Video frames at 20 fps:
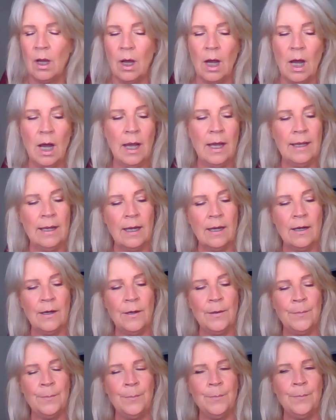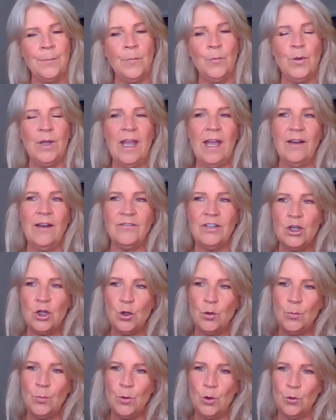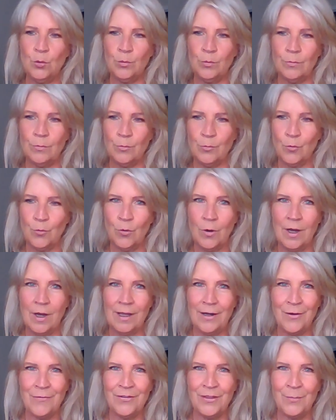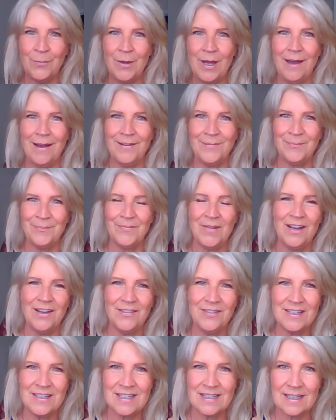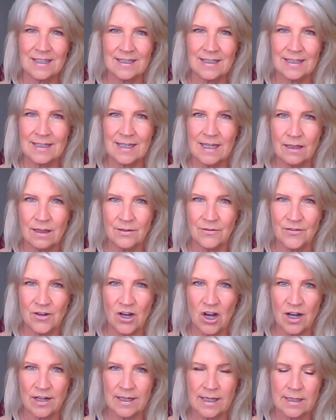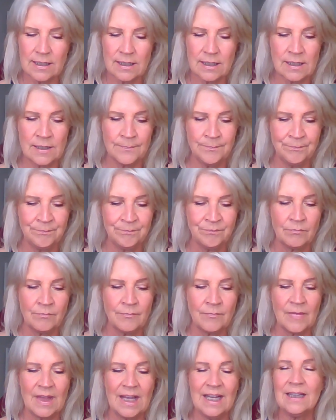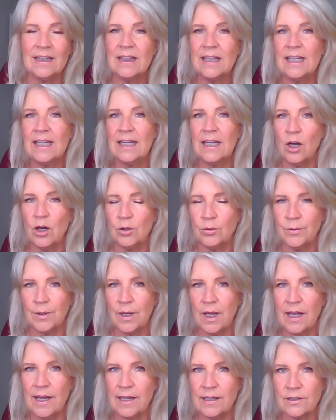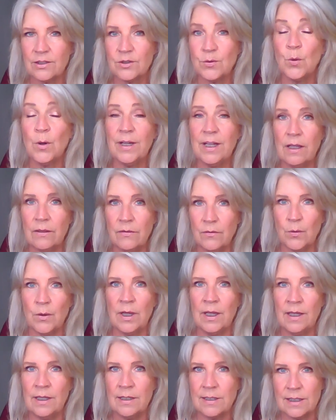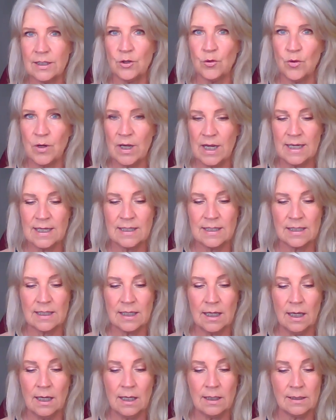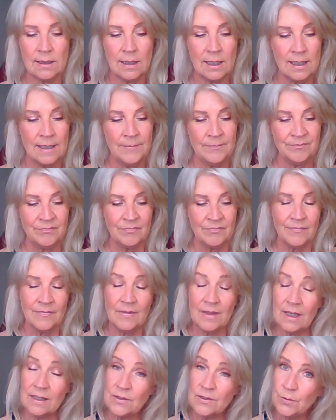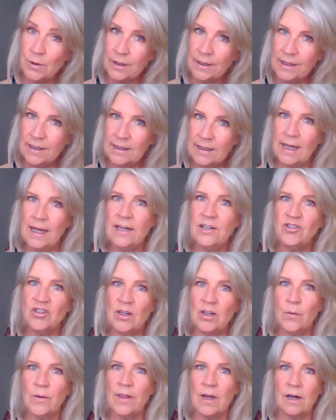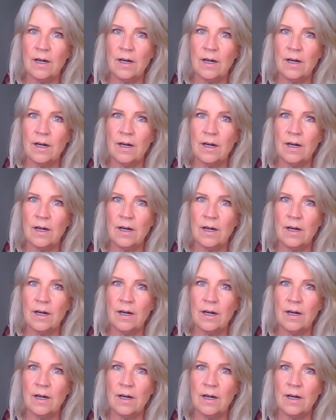I um, We have a new moon right off the bat on the 16th of August in Leo at 23 degrees. And that's really engaging with